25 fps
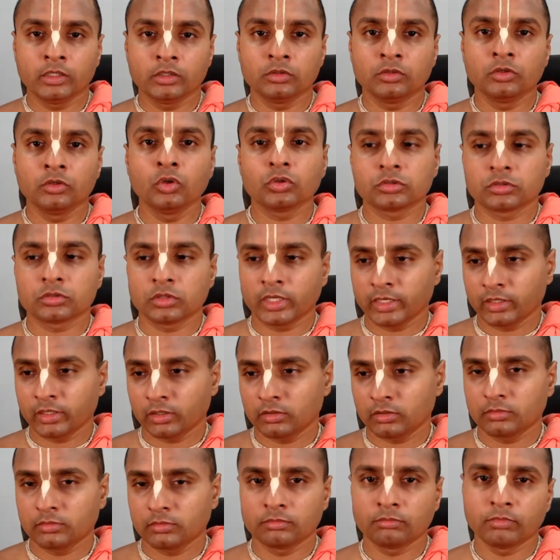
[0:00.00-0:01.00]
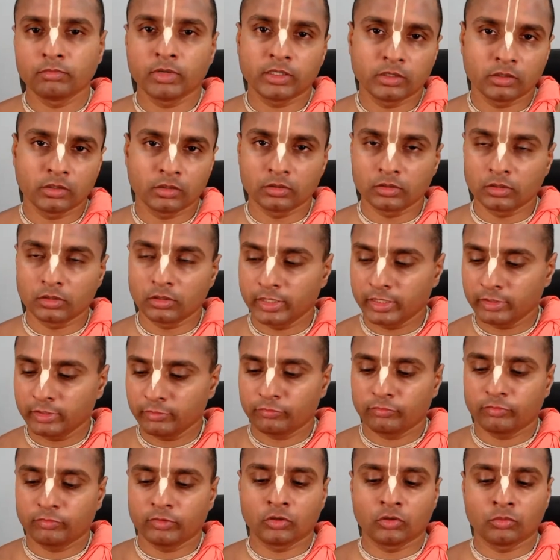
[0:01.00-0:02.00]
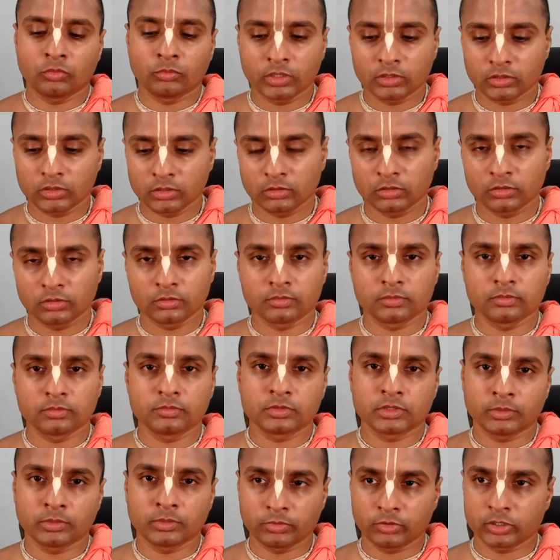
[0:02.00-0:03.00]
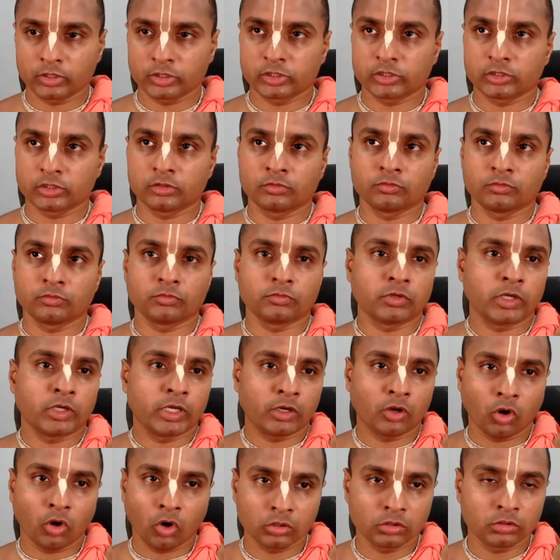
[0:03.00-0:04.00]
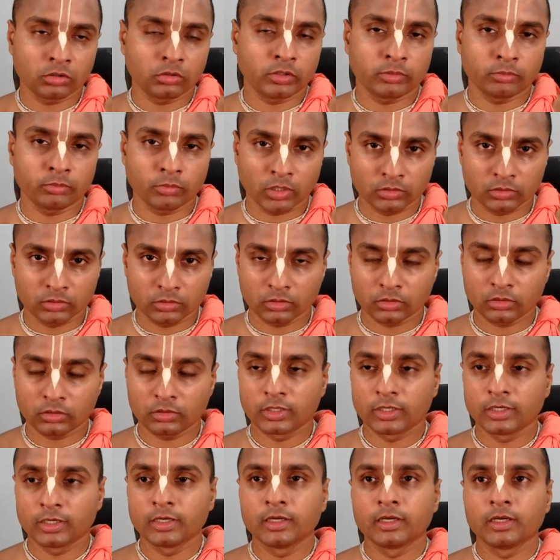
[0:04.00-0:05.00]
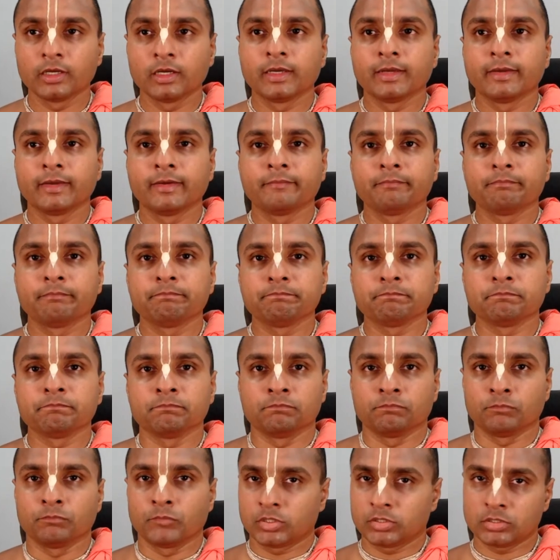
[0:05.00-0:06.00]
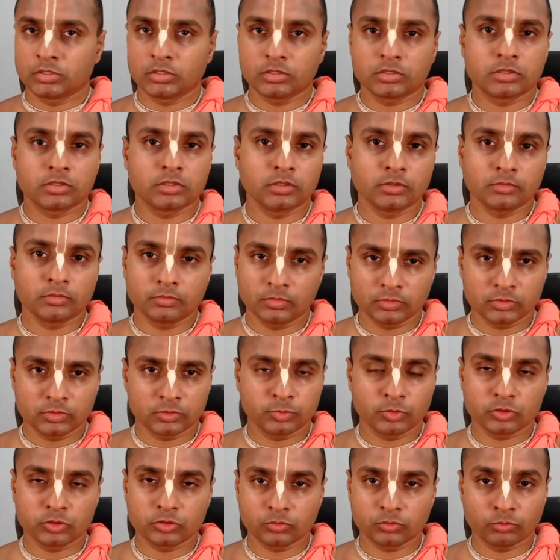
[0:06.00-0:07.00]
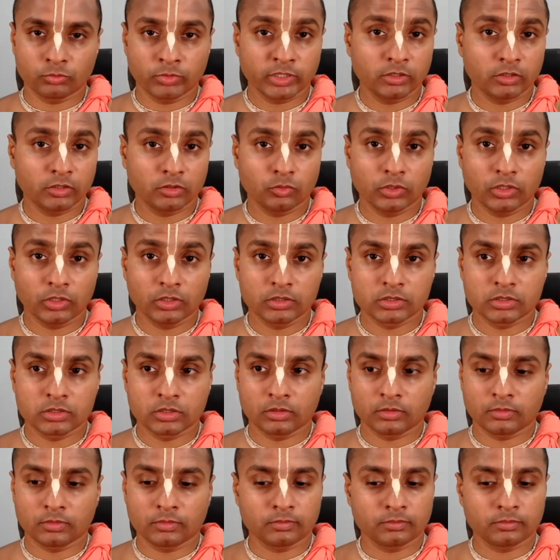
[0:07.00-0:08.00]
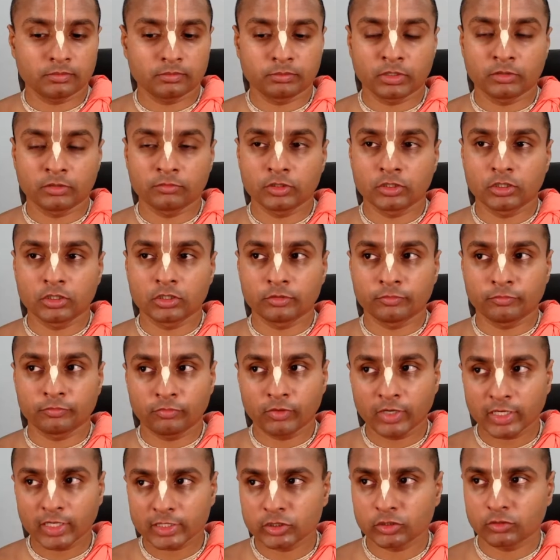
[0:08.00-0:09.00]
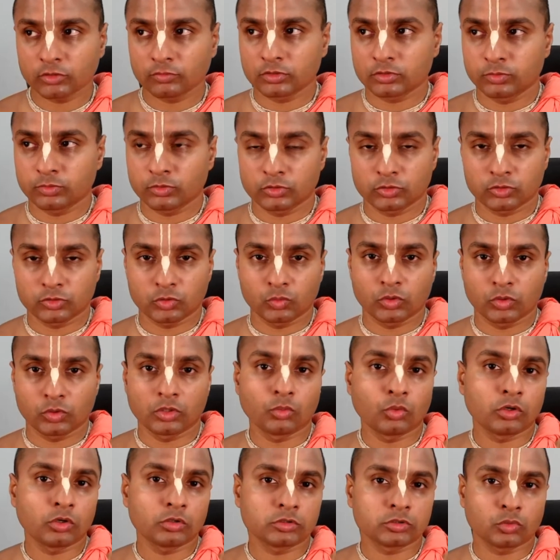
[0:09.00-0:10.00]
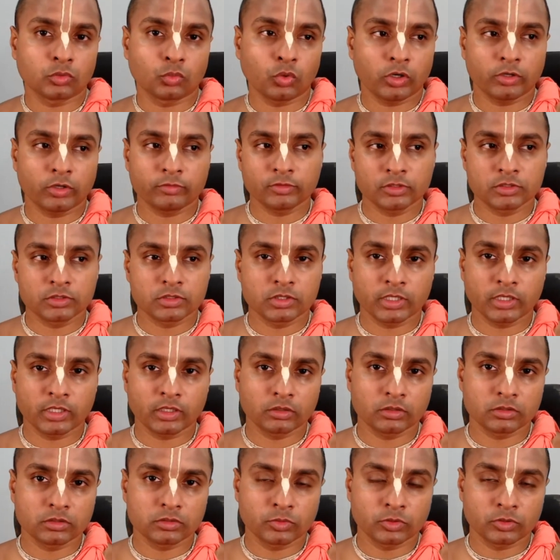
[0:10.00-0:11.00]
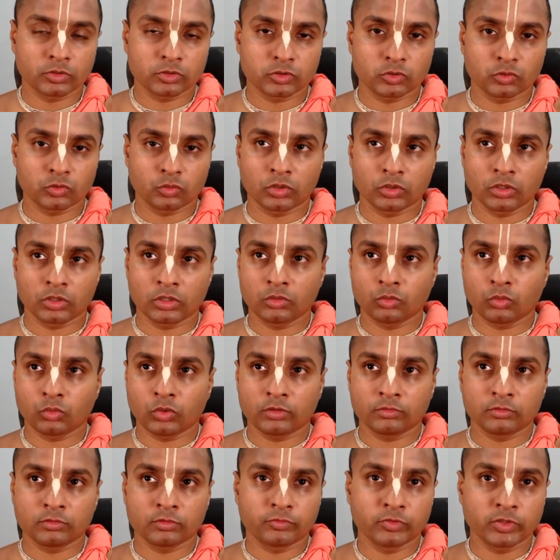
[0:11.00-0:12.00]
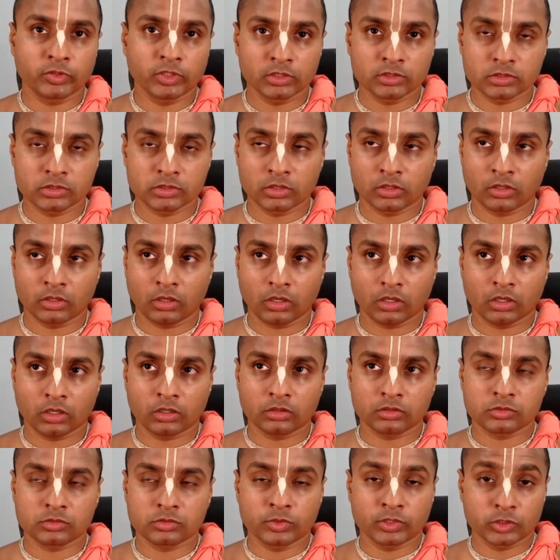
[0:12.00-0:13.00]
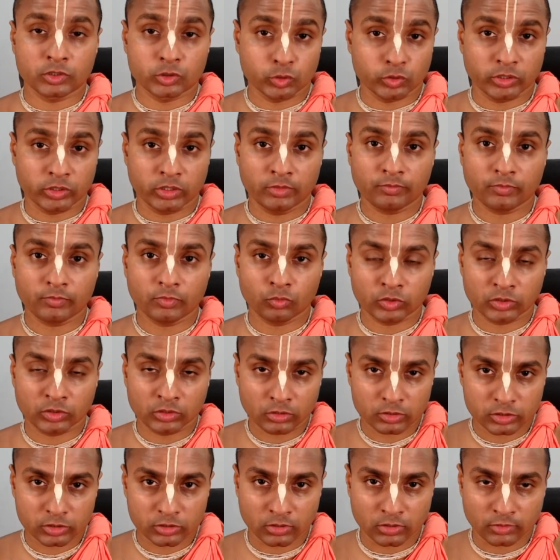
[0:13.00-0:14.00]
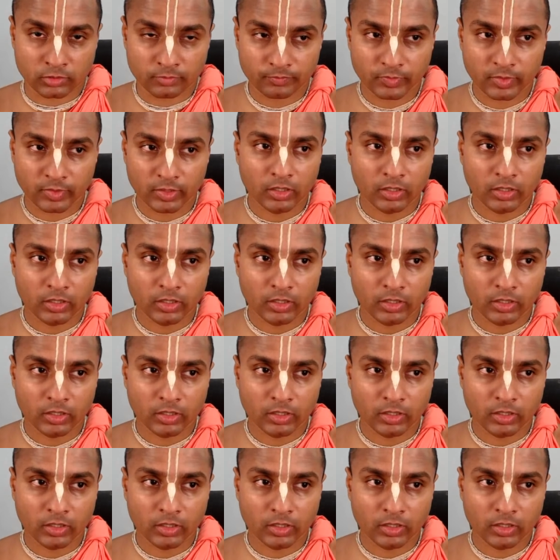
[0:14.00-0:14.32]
looks like material grief, material separation, like an ordinary mother, because it's a spiritual. Material world is a perverted reflection of the spiritual world. So whatever is there in the spiritual world, whatever feelings there are spiritually with Krishna,